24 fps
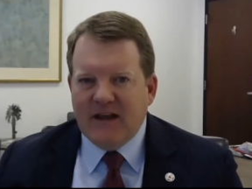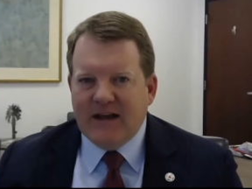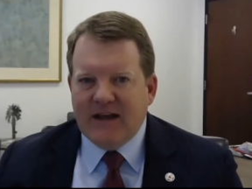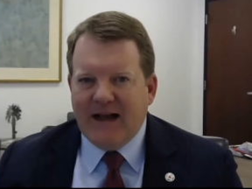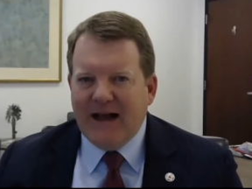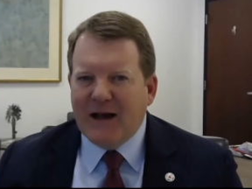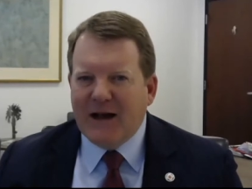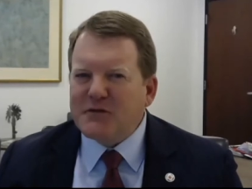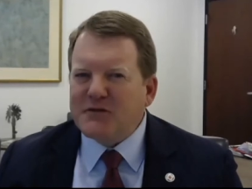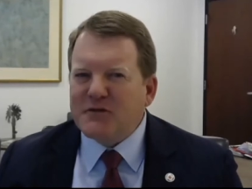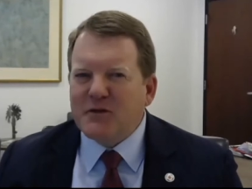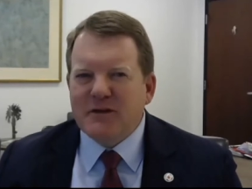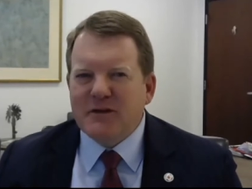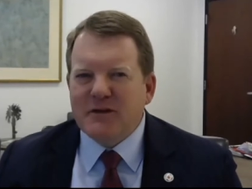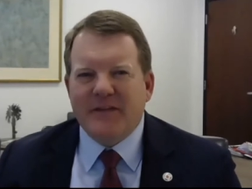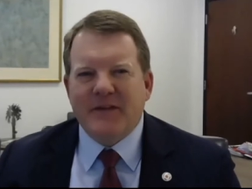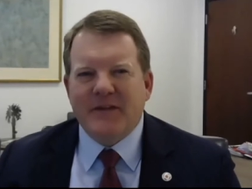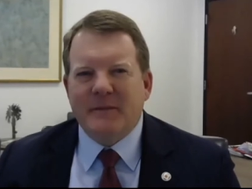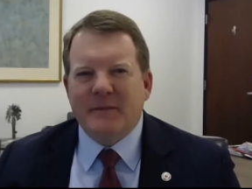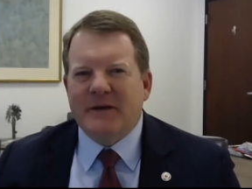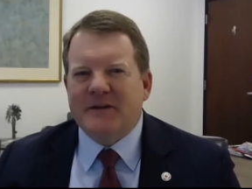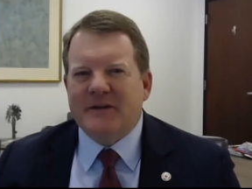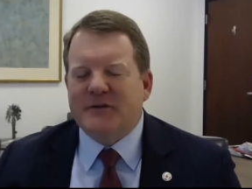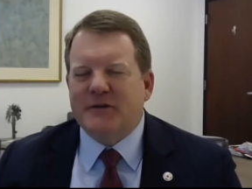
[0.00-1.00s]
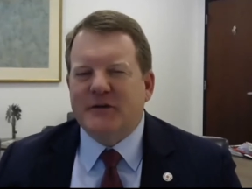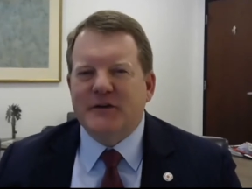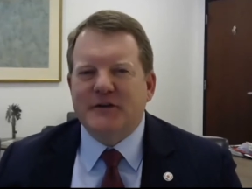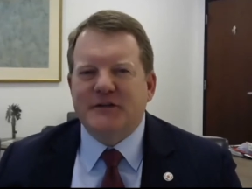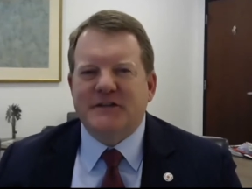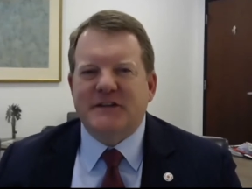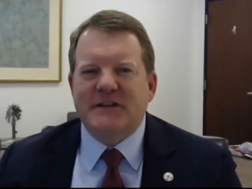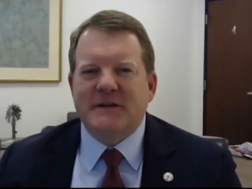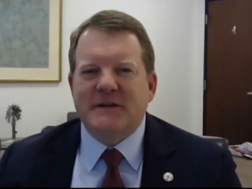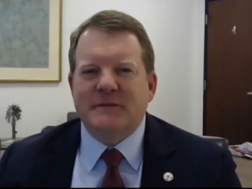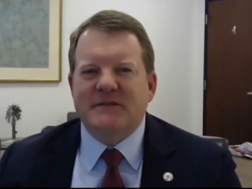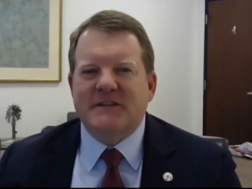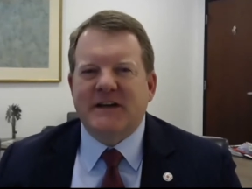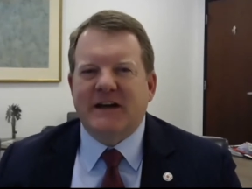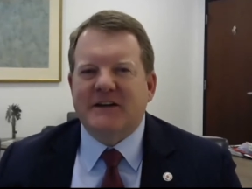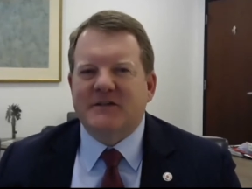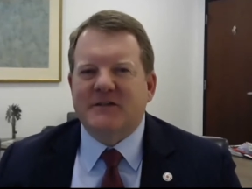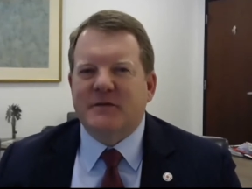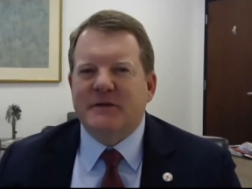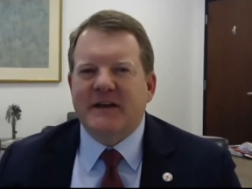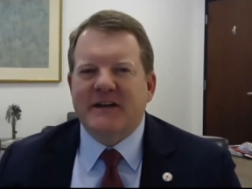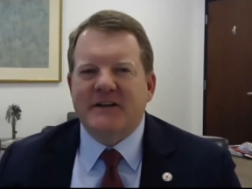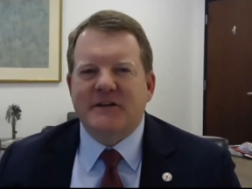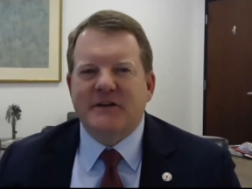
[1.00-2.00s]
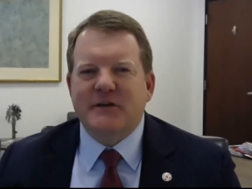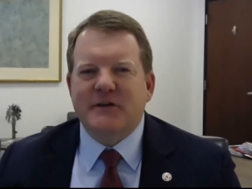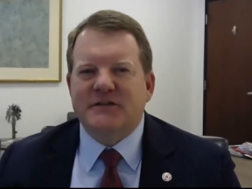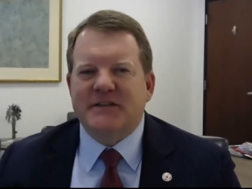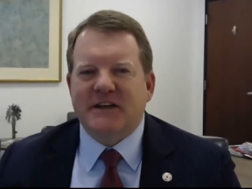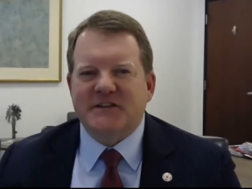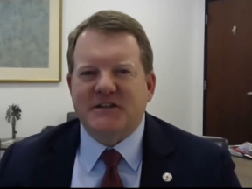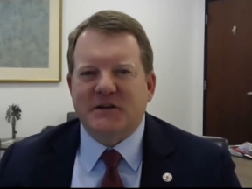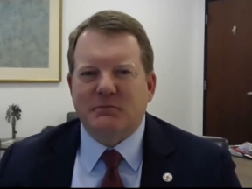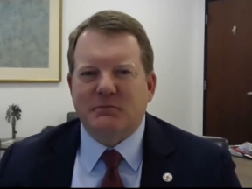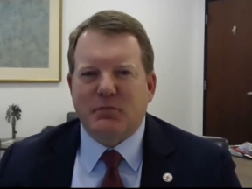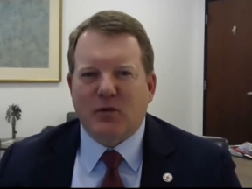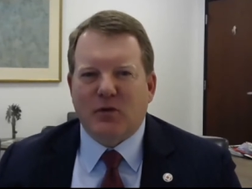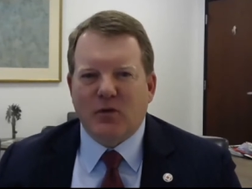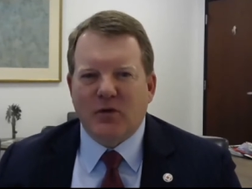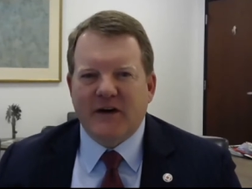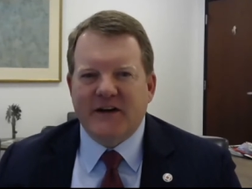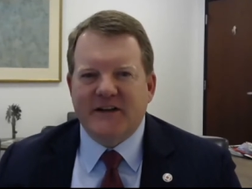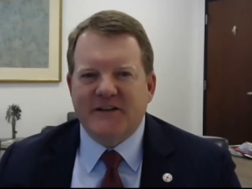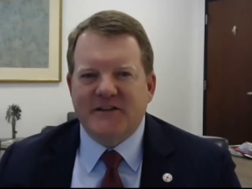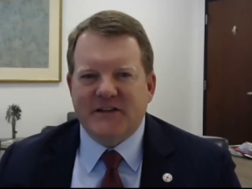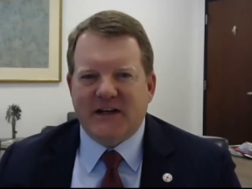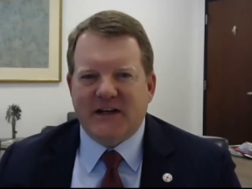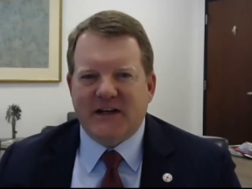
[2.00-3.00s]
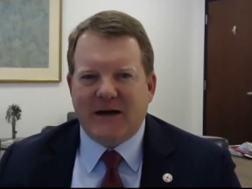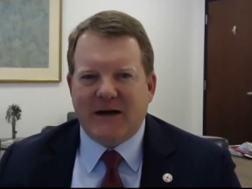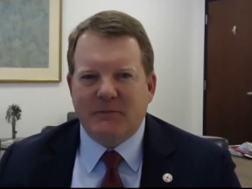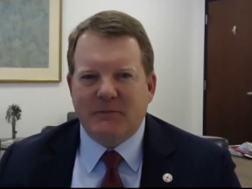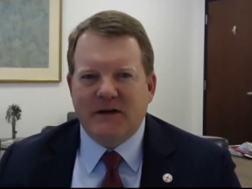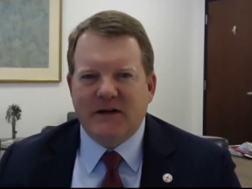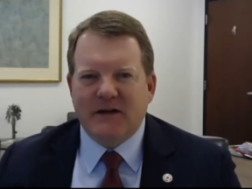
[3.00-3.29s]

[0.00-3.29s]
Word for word: I was going to let them introduce themselves, but they do such a boring job.